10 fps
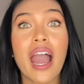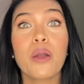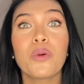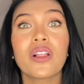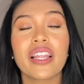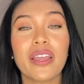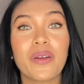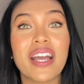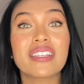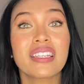I will let
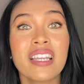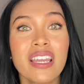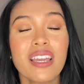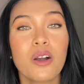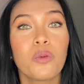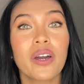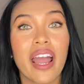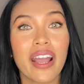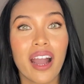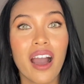you guys see what
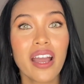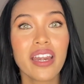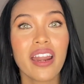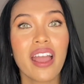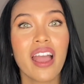I got,